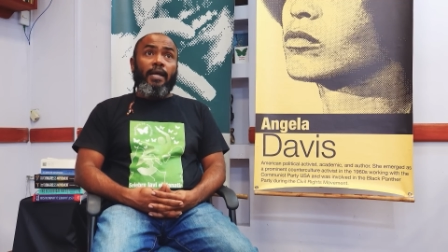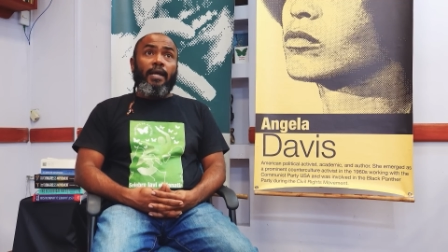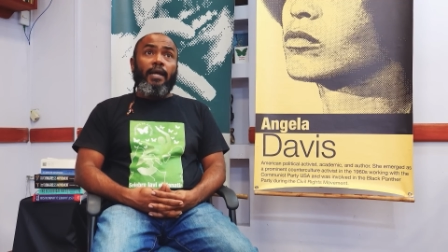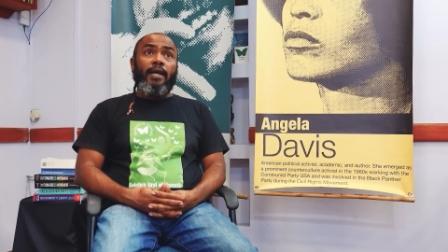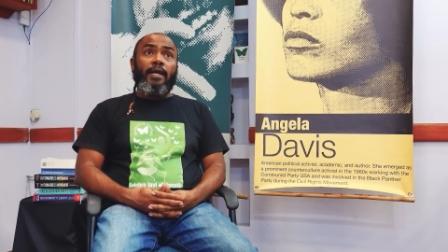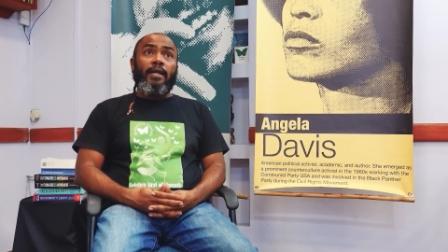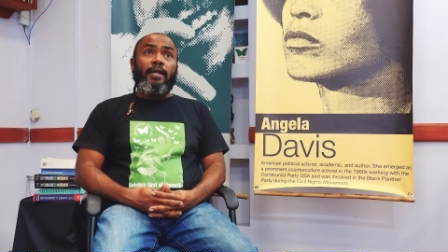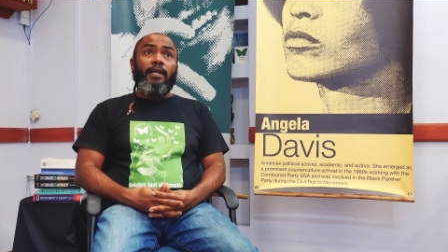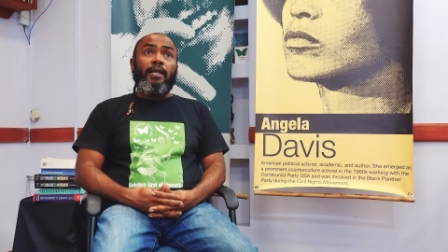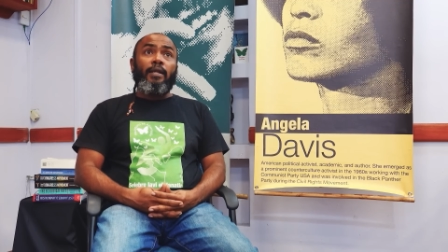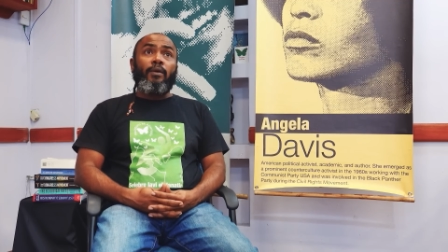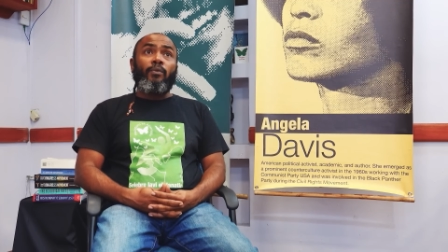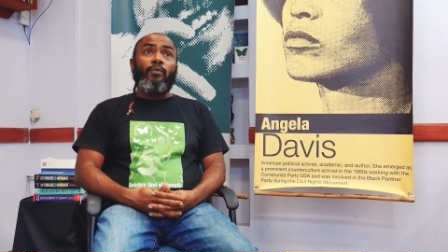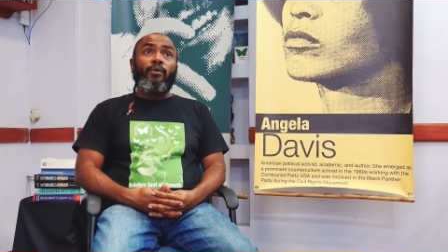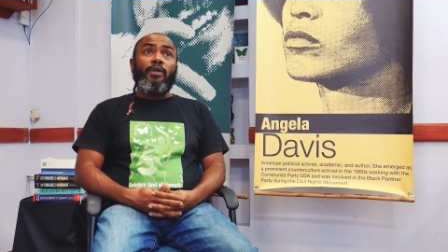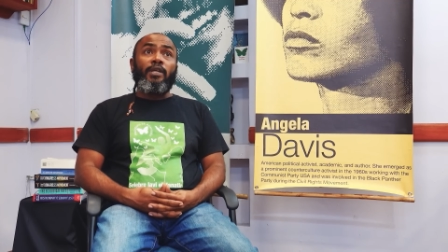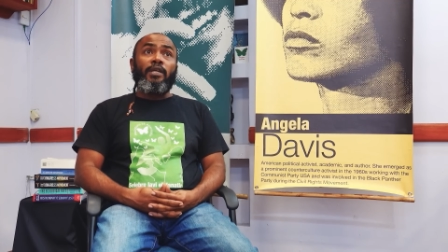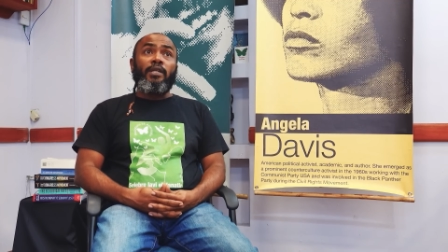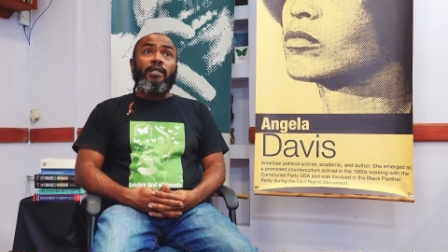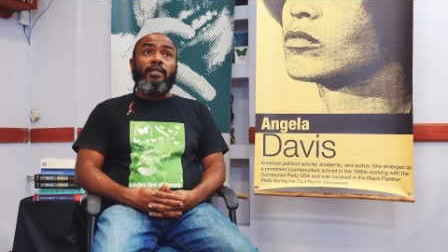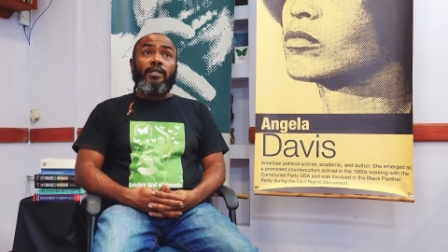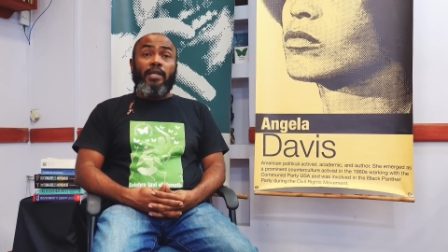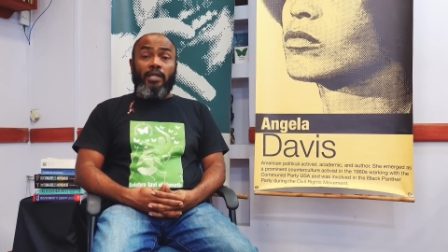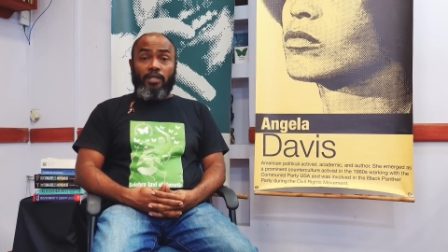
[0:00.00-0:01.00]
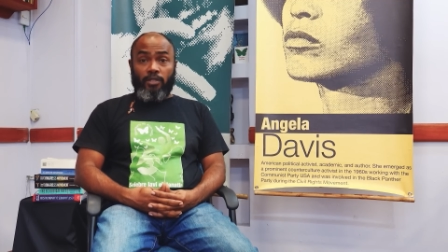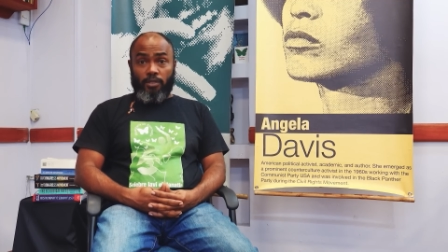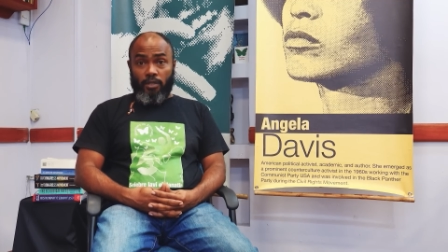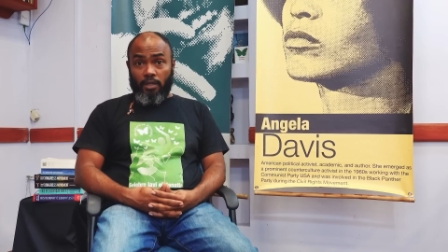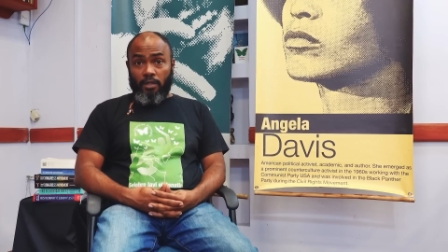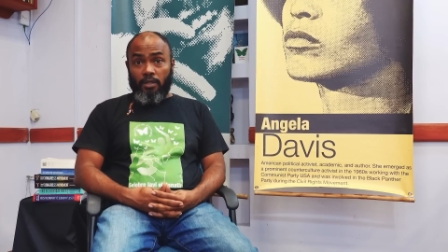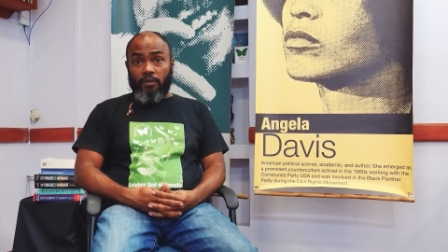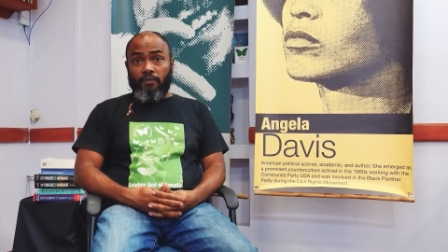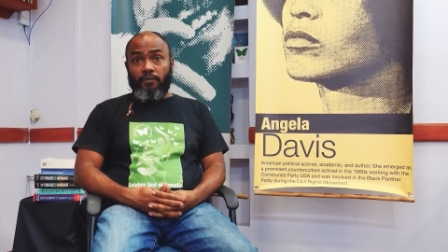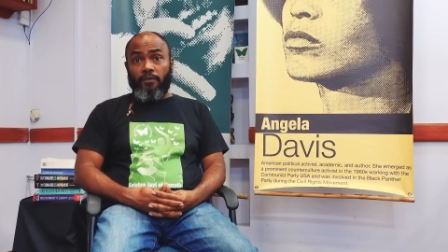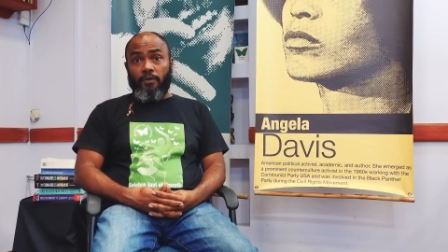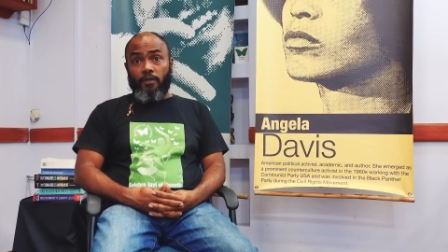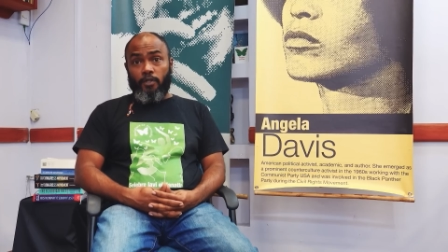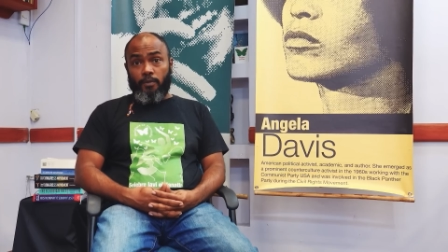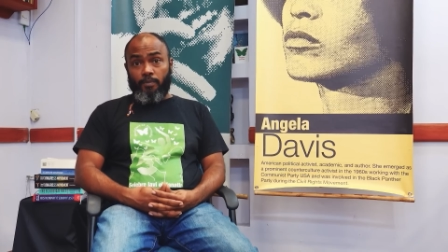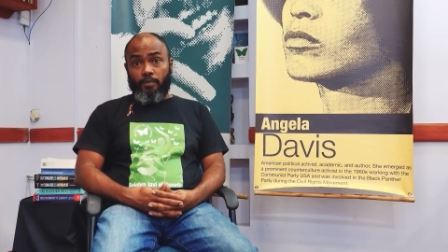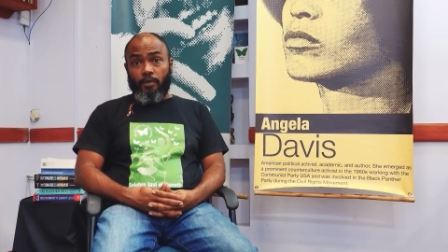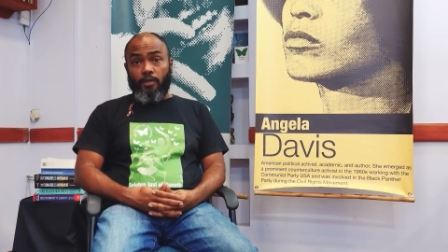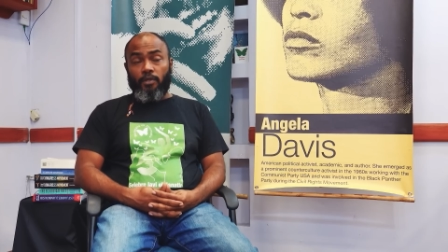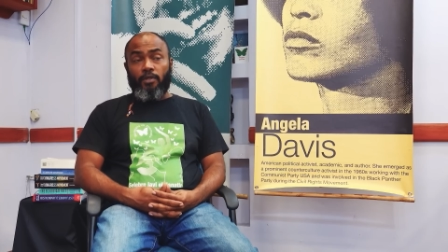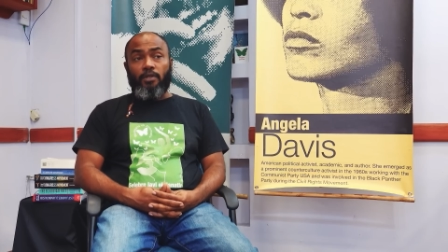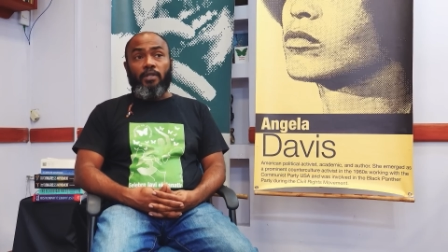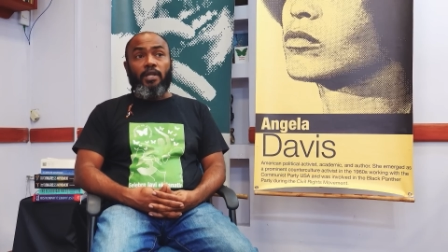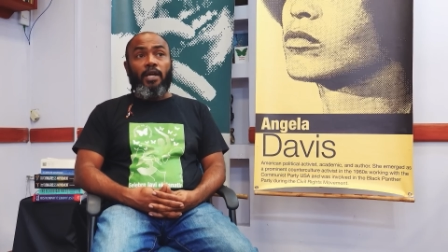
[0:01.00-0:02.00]
and we tested the first
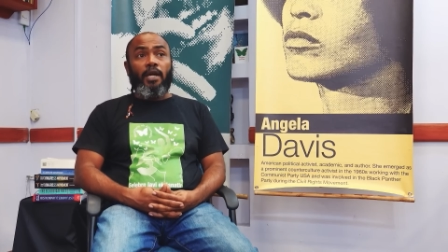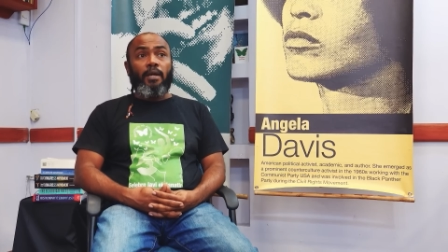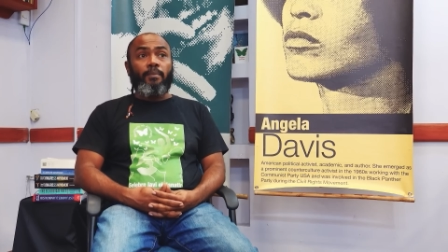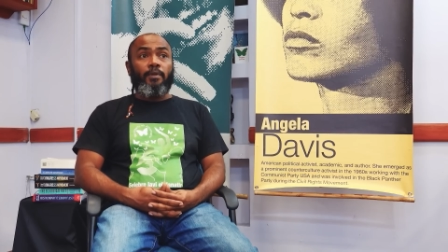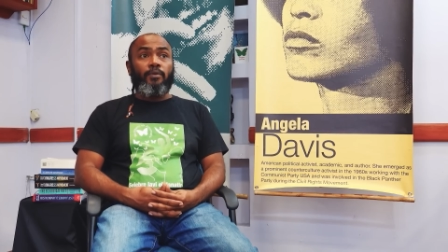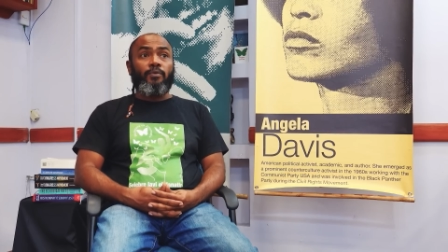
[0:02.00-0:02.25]
prototype.